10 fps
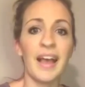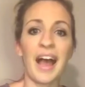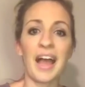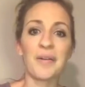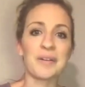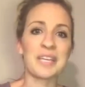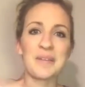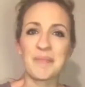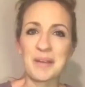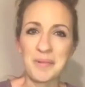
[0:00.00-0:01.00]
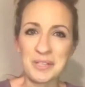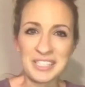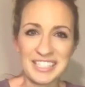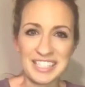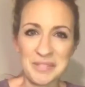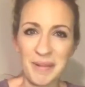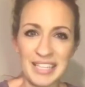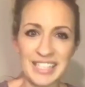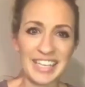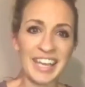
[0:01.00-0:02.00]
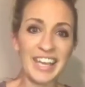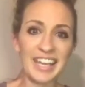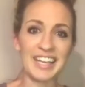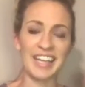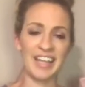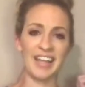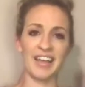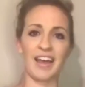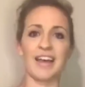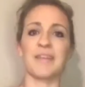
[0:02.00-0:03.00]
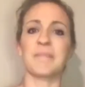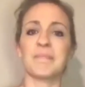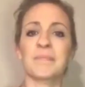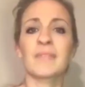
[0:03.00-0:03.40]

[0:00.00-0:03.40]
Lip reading: I will keep my emotions as best I can.